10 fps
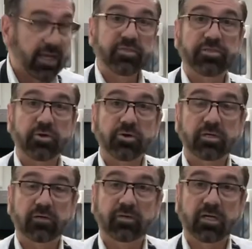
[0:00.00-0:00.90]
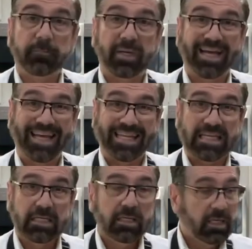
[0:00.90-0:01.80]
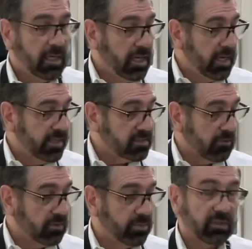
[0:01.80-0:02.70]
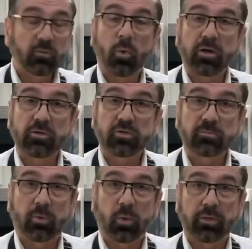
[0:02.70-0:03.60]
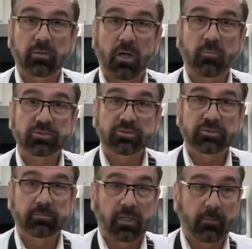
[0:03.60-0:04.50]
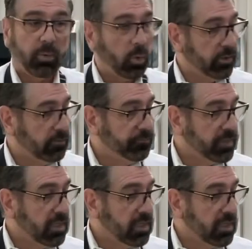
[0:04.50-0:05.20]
1/3 of a cup of honey. And so I want to bring the water to a boil, almost to a boil.